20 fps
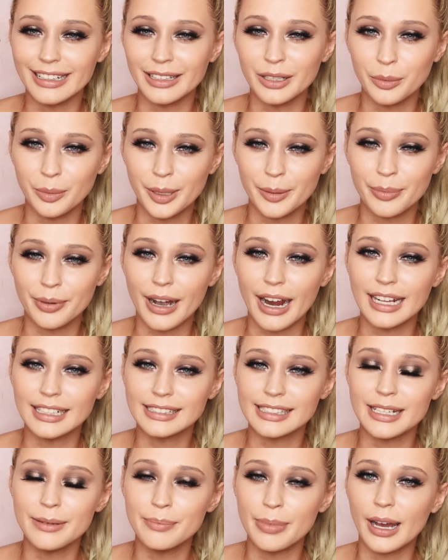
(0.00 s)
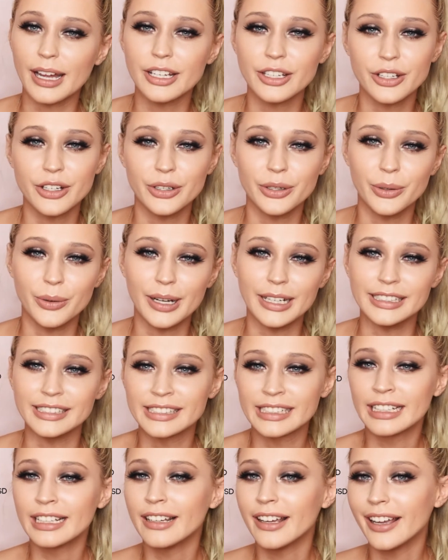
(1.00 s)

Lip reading: a little bit pricey, but you can always